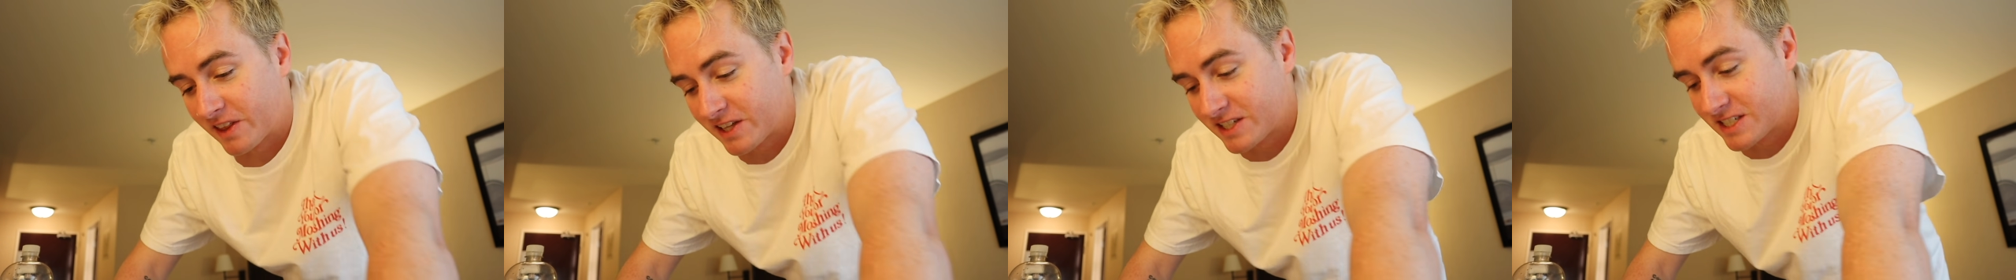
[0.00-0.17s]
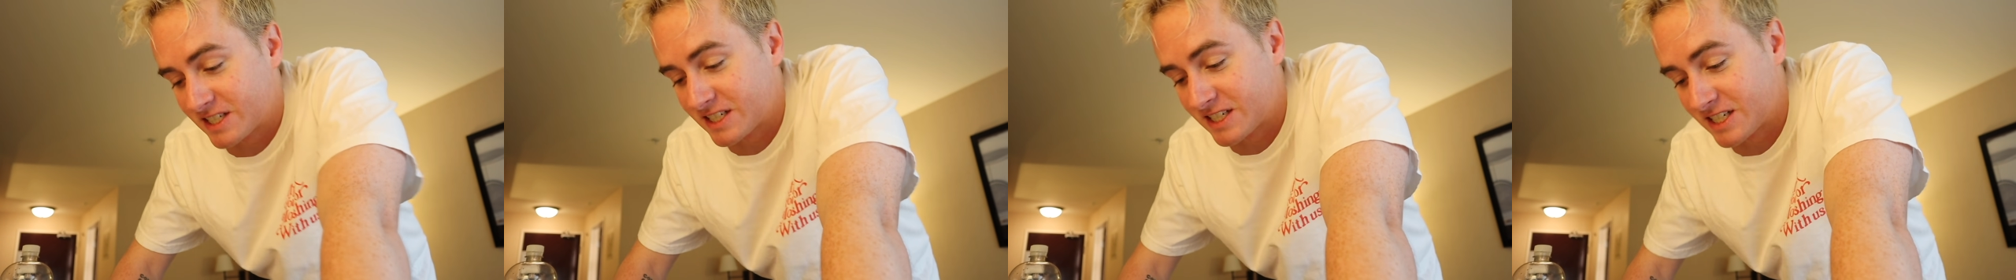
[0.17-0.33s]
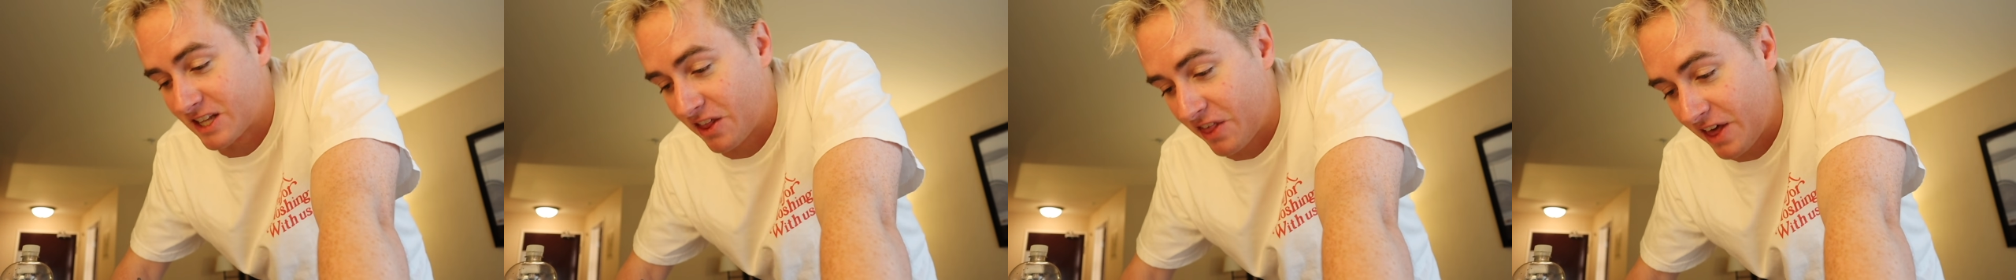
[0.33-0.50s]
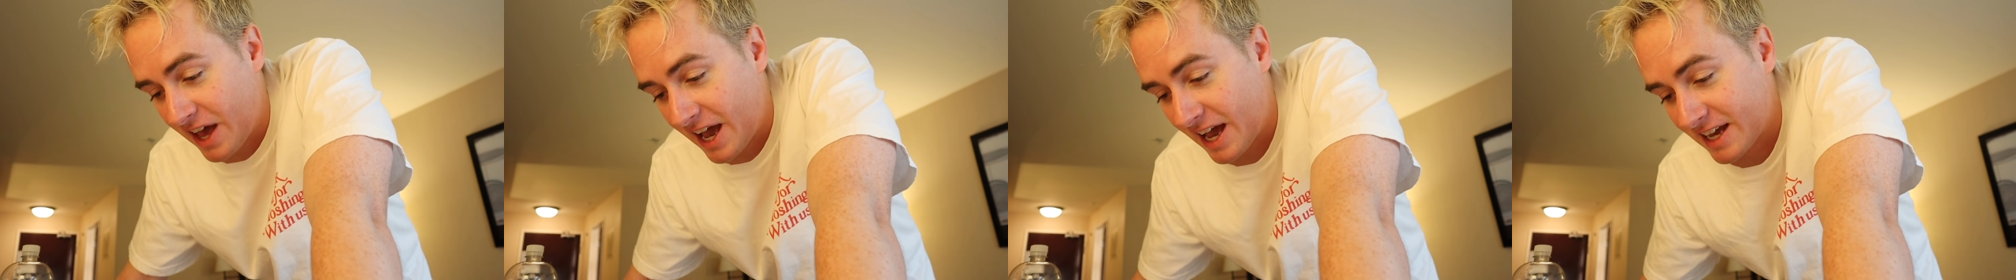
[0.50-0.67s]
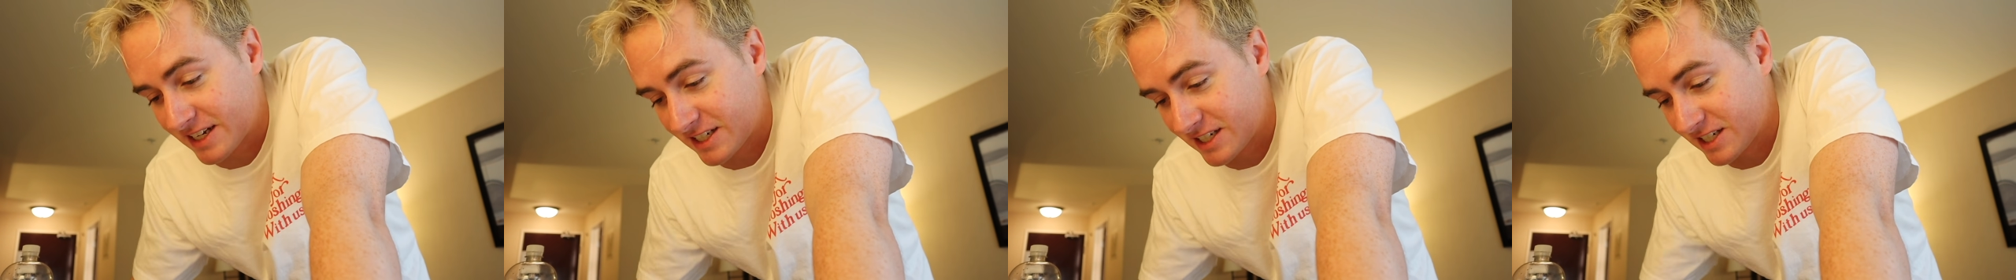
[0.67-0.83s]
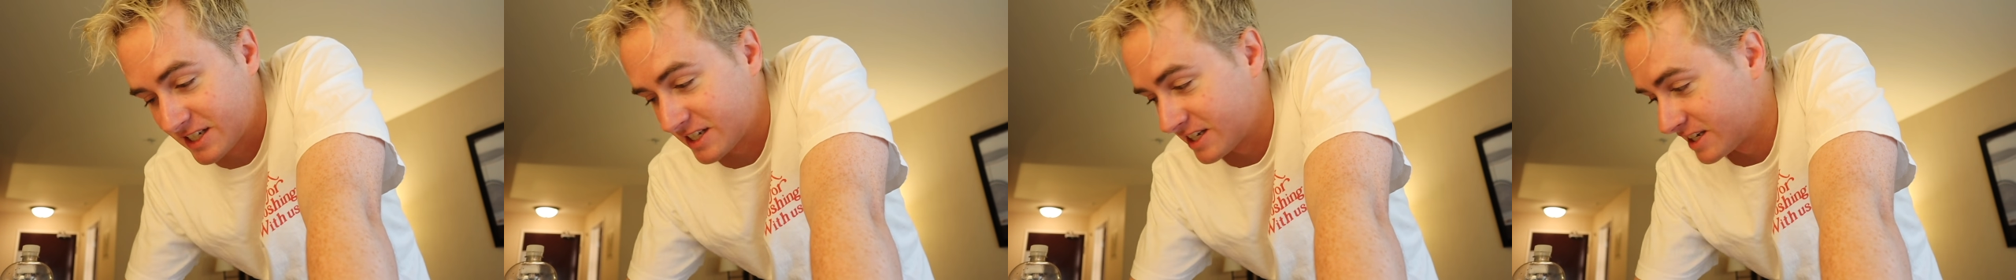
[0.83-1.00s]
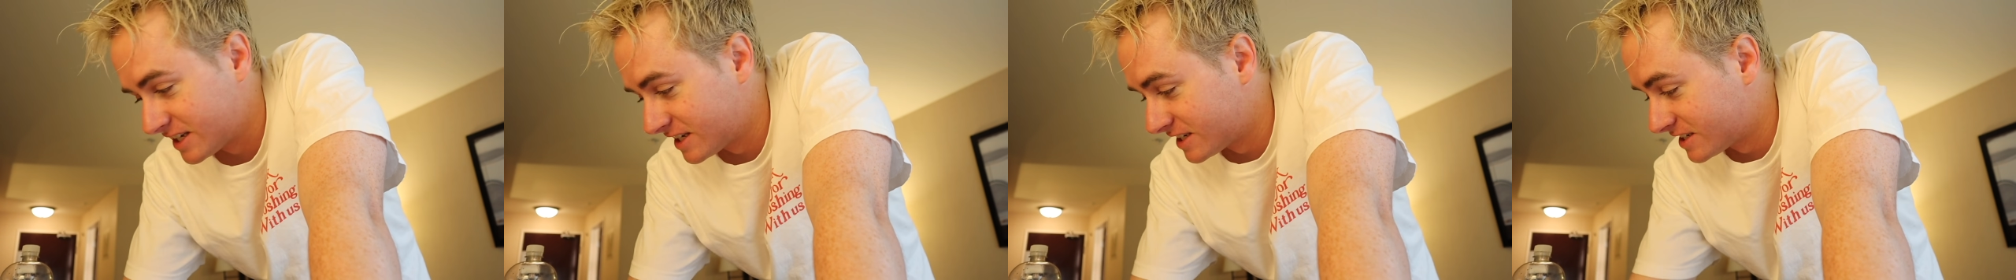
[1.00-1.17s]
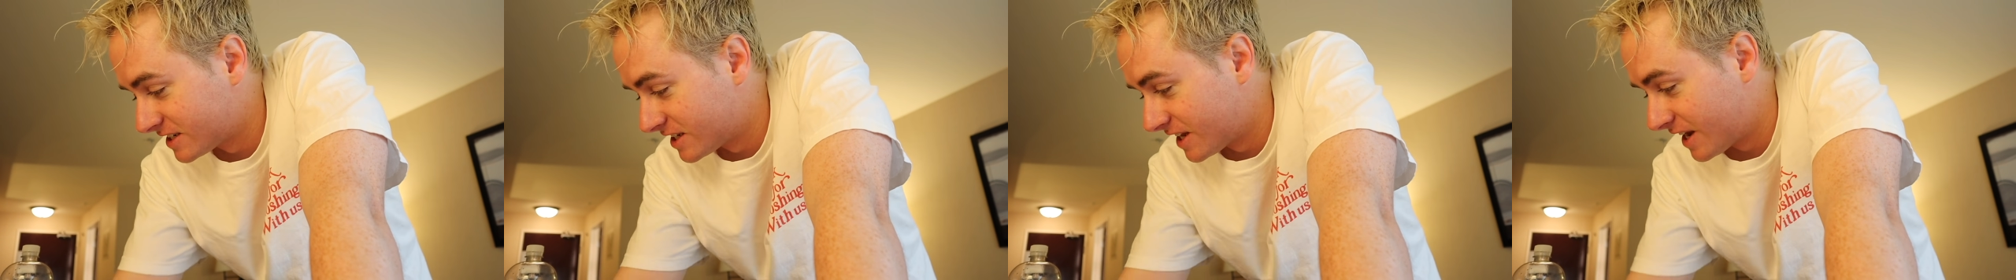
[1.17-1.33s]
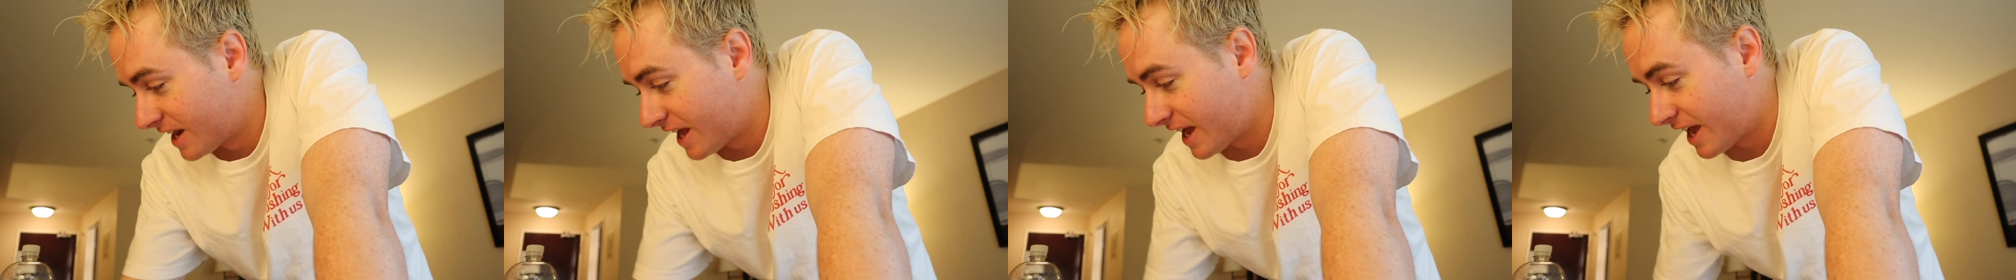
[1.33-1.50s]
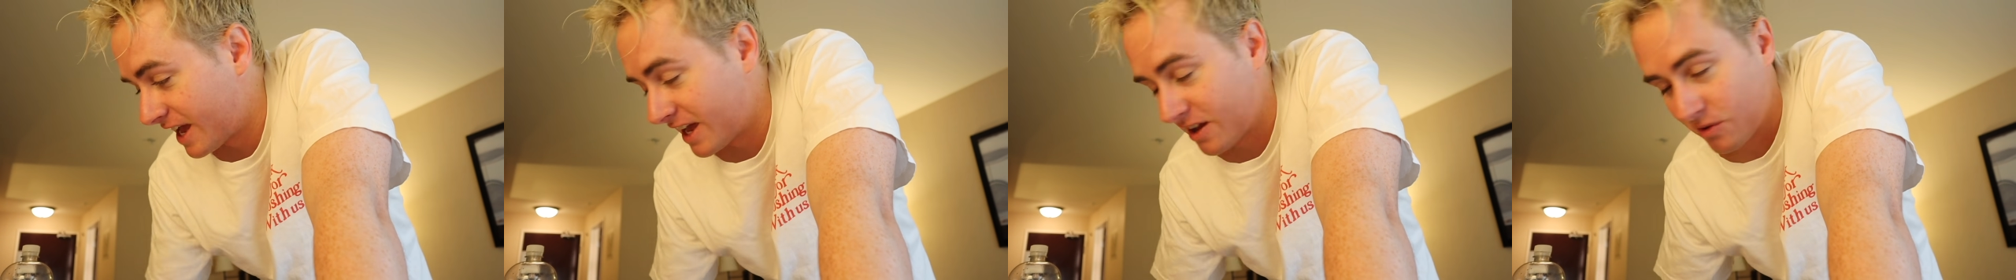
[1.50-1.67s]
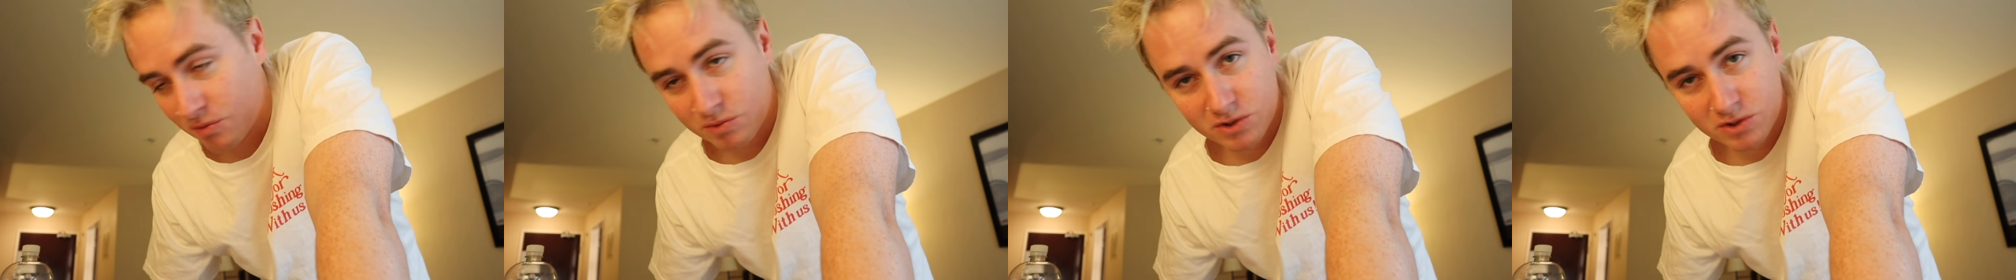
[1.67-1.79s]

listen to that today,